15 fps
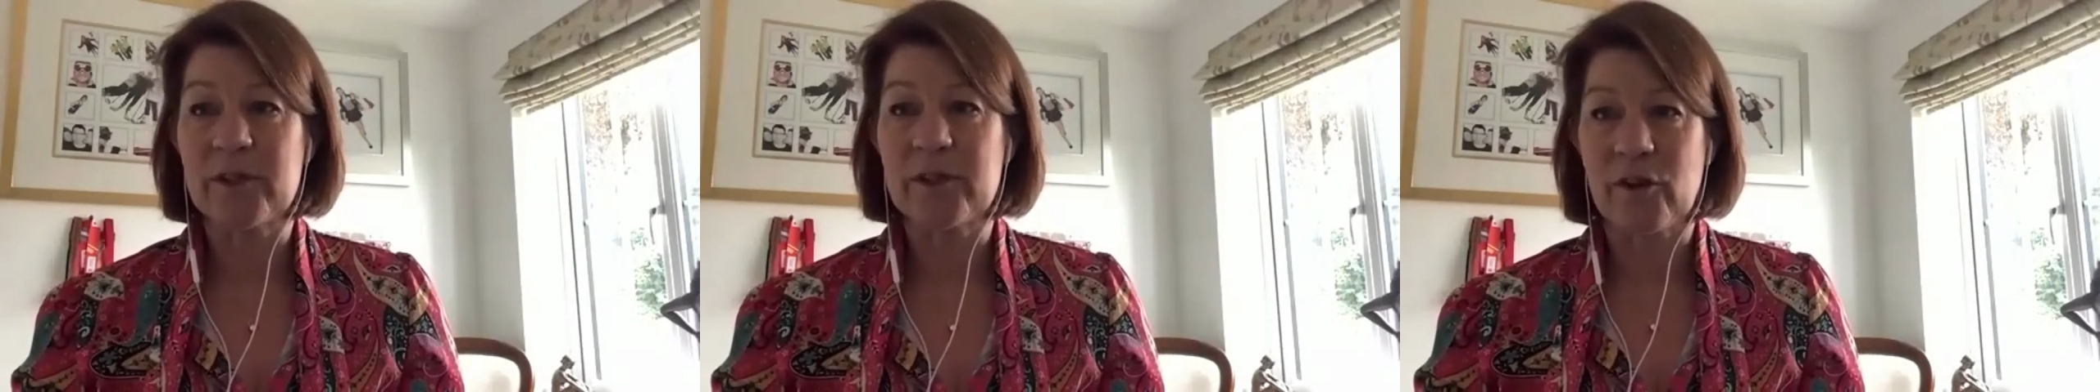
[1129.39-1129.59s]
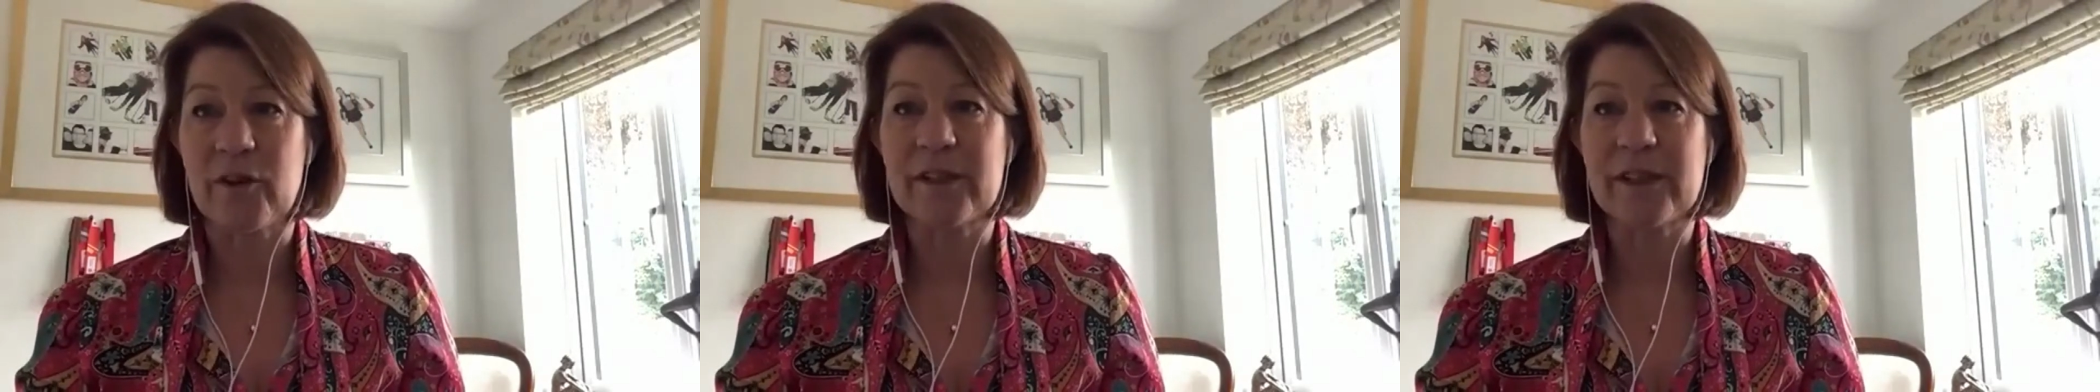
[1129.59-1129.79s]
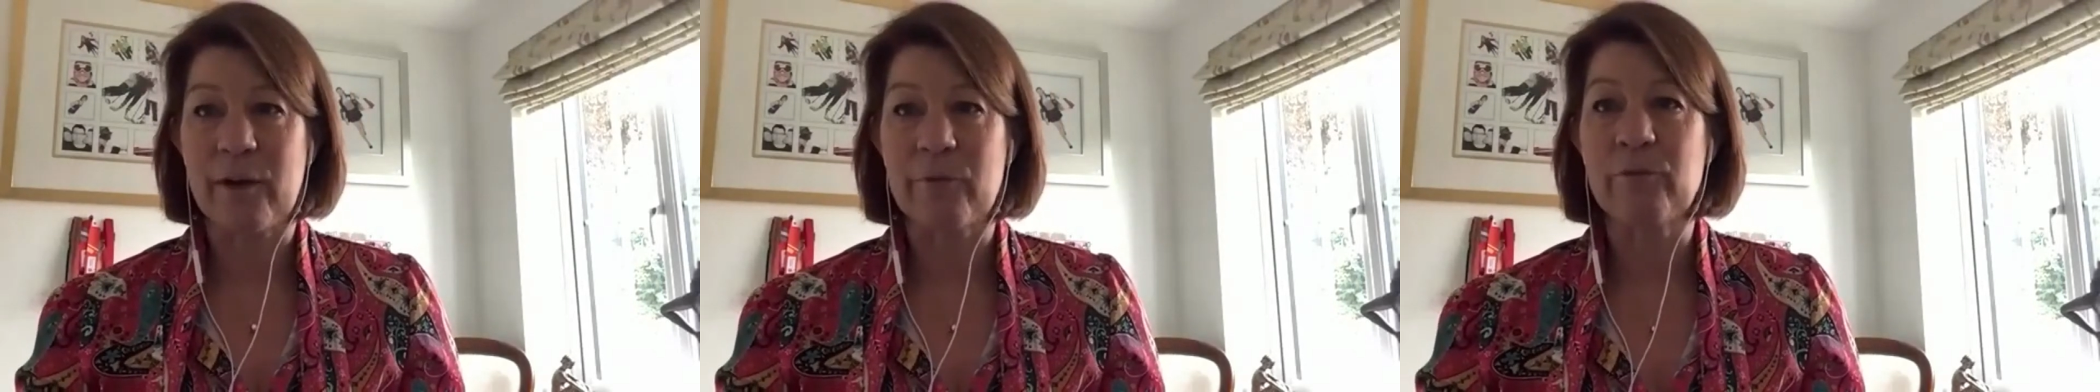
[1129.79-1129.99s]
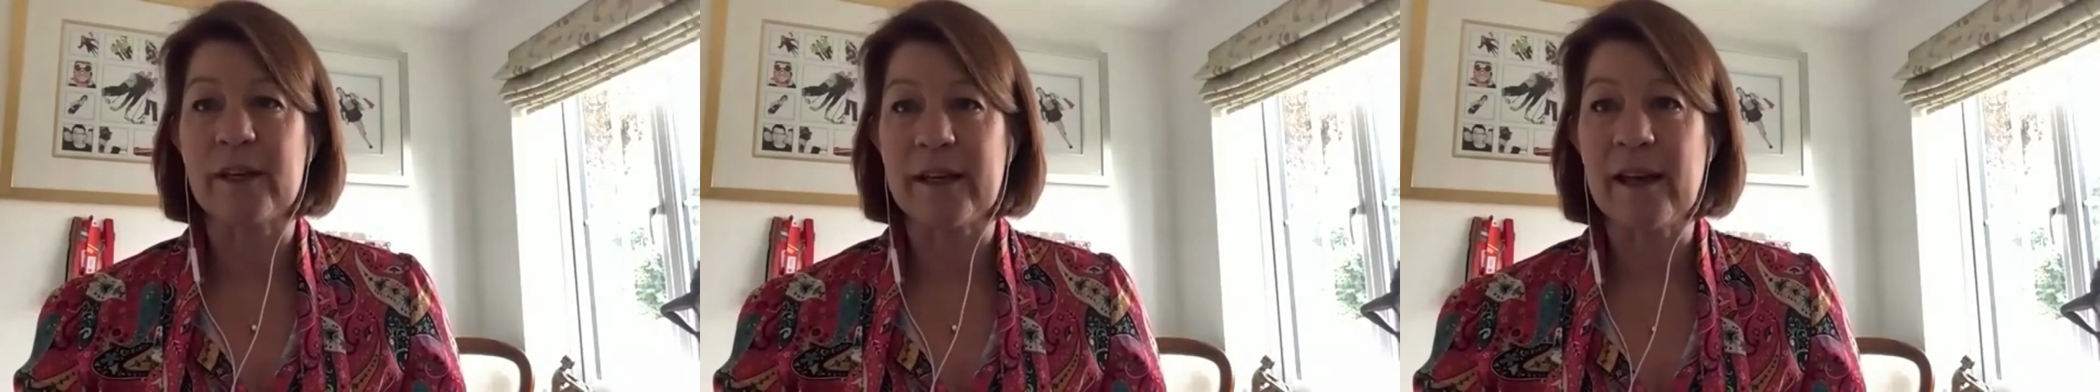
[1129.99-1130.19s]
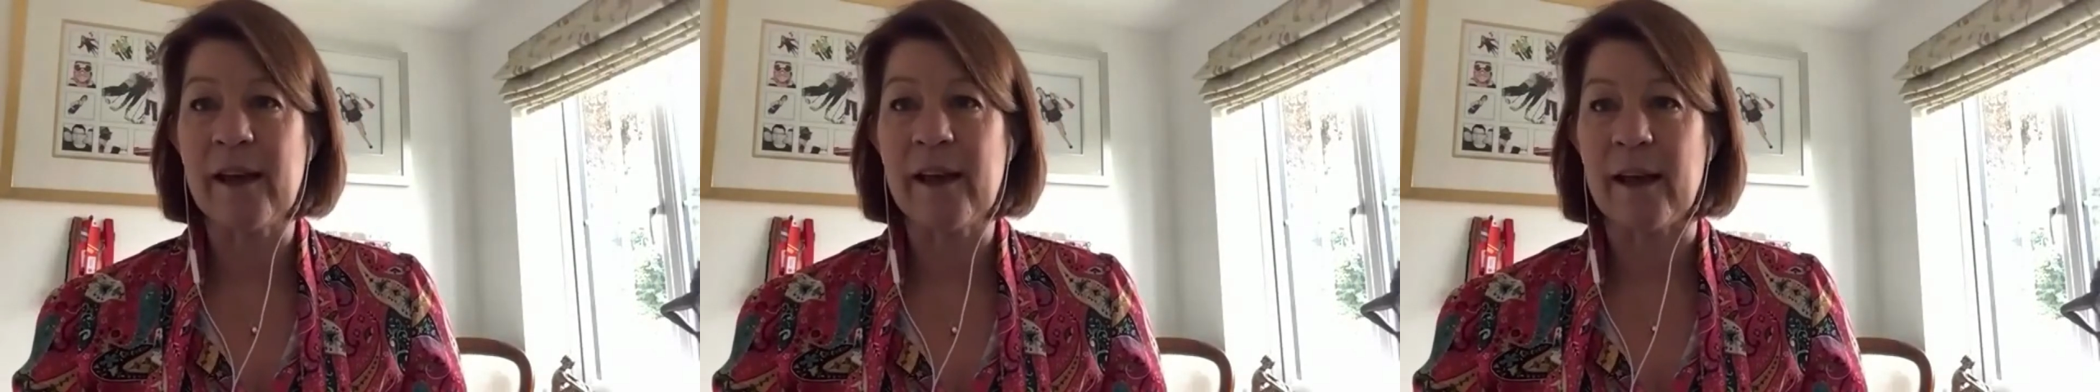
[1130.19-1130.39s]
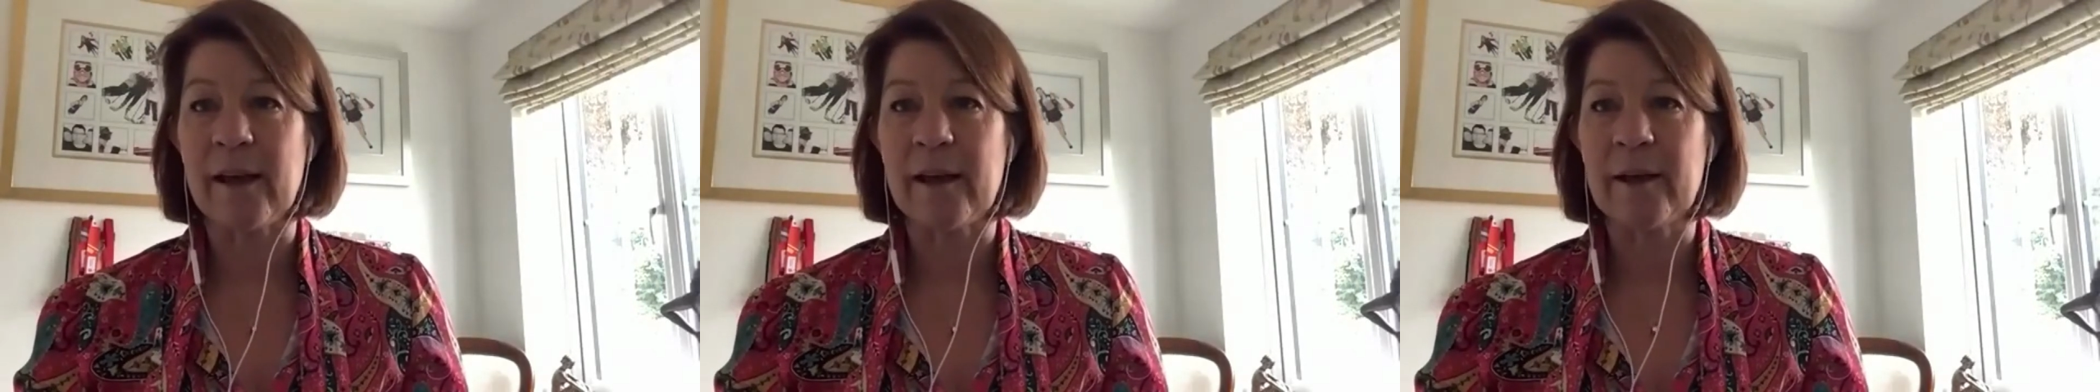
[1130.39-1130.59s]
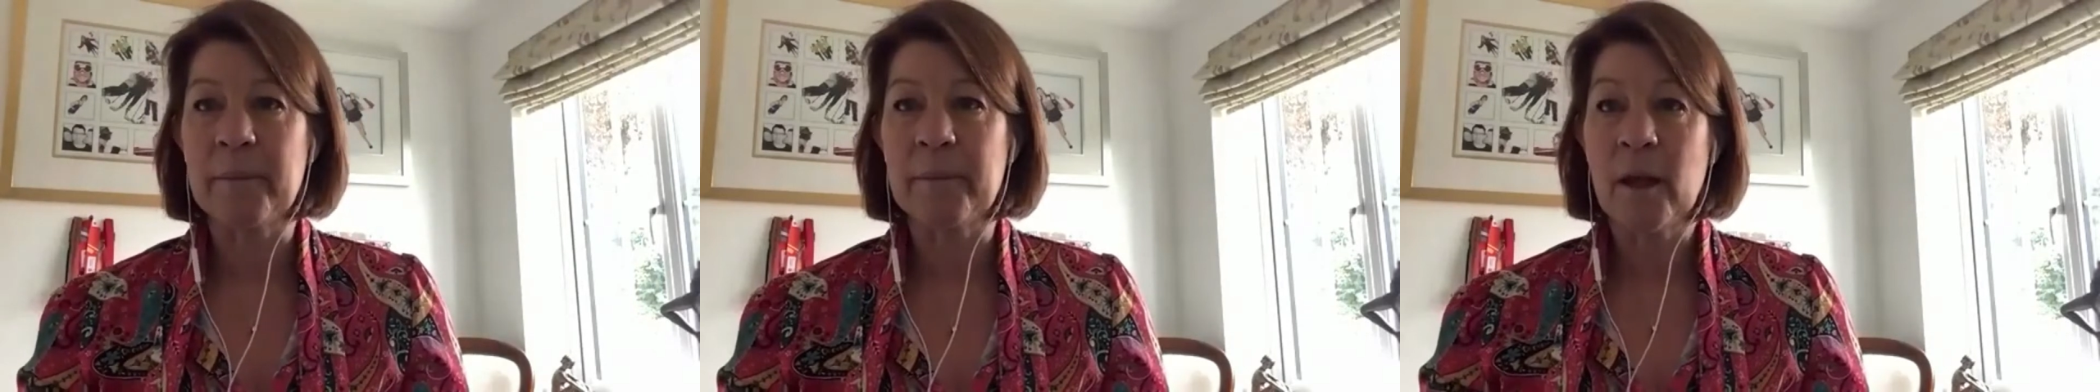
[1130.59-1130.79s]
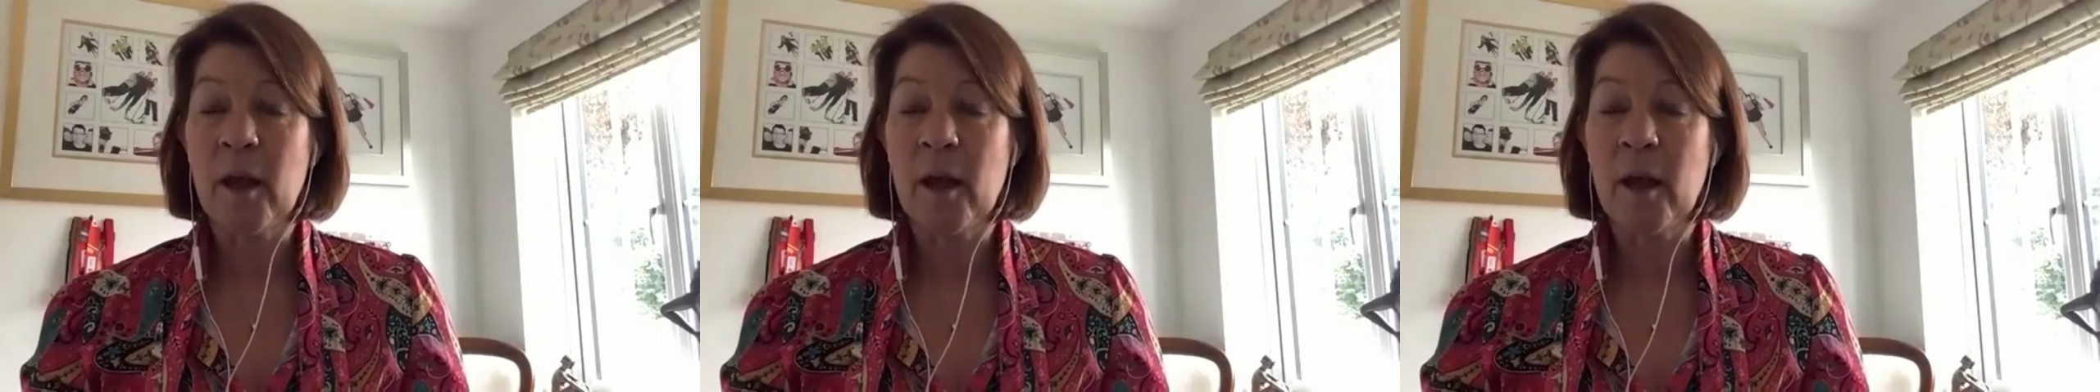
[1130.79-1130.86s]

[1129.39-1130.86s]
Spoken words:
starts every year,